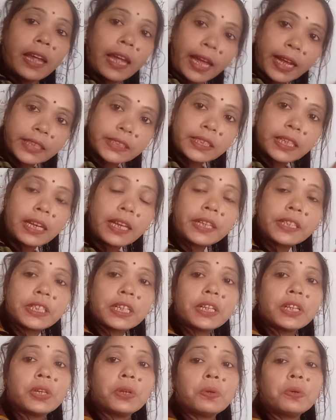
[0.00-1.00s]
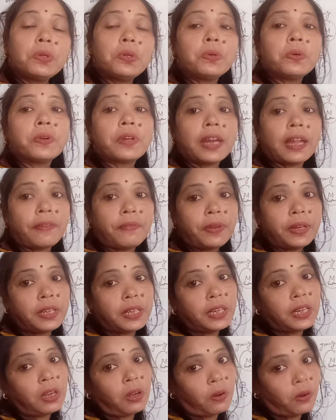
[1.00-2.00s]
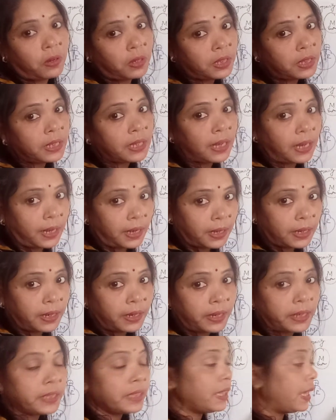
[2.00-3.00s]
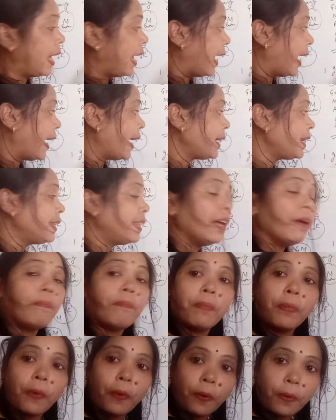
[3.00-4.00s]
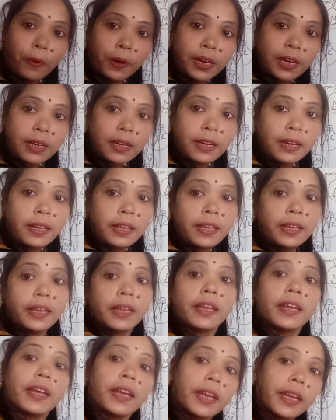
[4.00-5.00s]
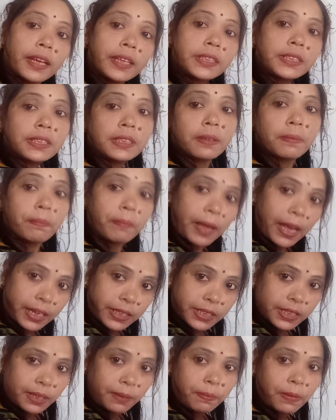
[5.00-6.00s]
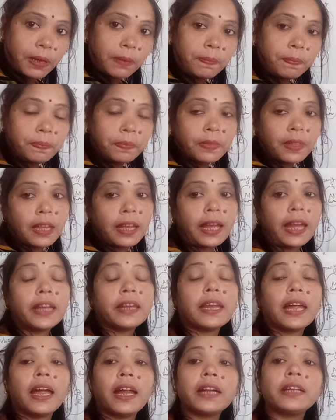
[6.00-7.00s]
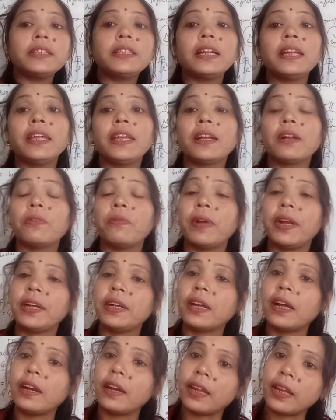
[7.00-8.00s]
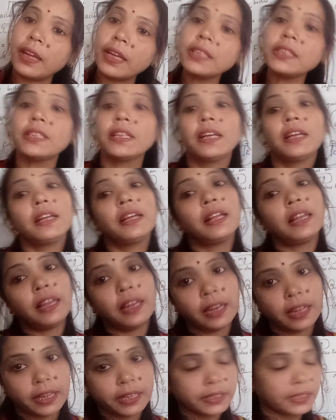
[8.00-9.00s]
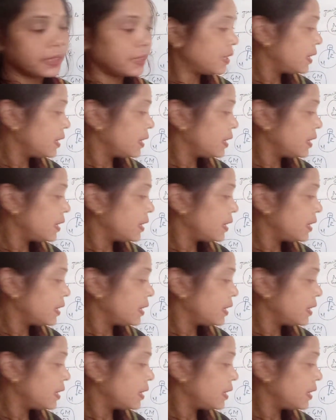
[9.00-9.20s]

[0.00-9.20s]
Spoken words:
acceleration due to gravity on the earth at the pole is maximum and at the equator is less.